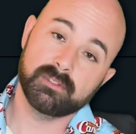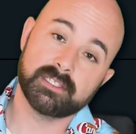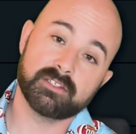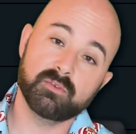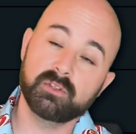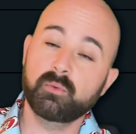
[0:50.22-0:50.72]
that's
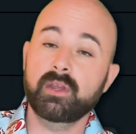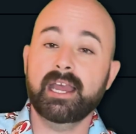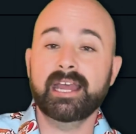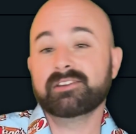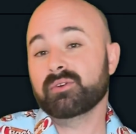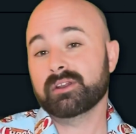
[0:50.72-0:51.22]
the only way
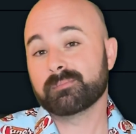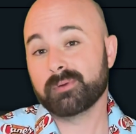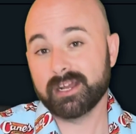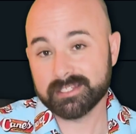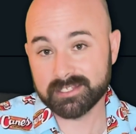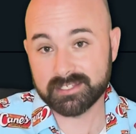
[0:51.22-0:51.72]
I know how to
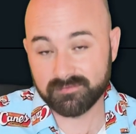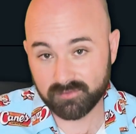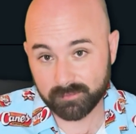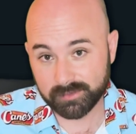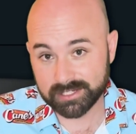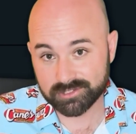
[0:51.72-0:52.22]
process
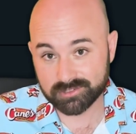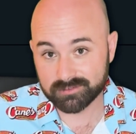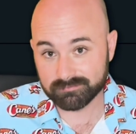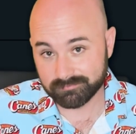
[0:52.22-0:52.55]
information.